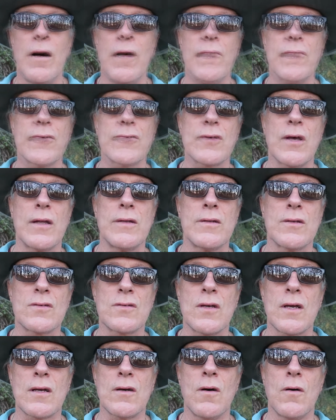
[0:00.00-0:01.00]
All of a sudden, the
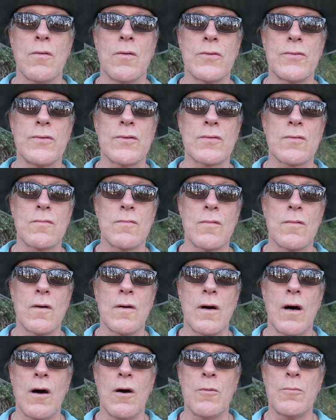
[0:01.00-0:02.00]
sinkhole will just
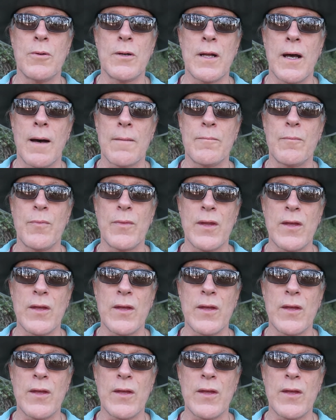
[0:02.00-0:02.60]
open up.